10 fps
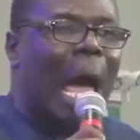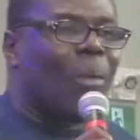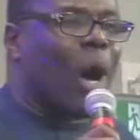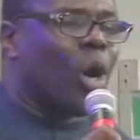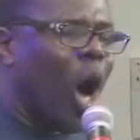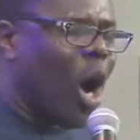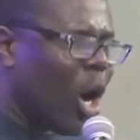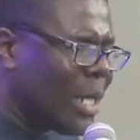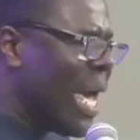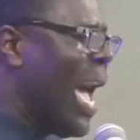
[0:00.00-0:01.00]
Lord,
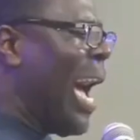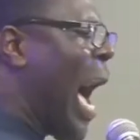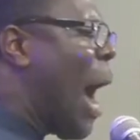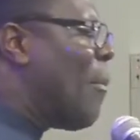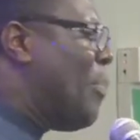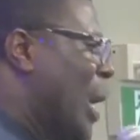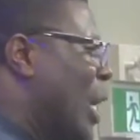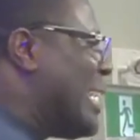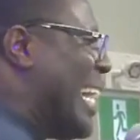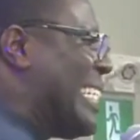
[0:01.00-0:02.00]
our God,
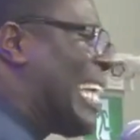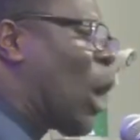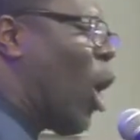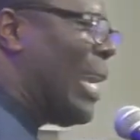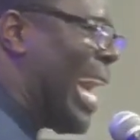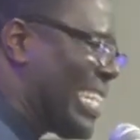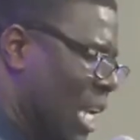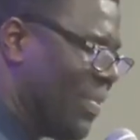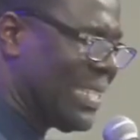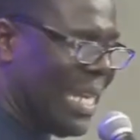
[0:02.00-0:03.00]
ah, build
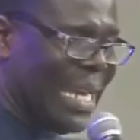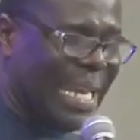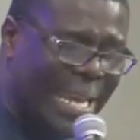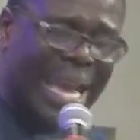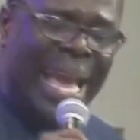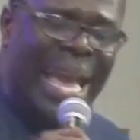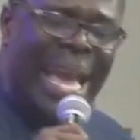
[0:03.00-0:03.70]
interconnectivity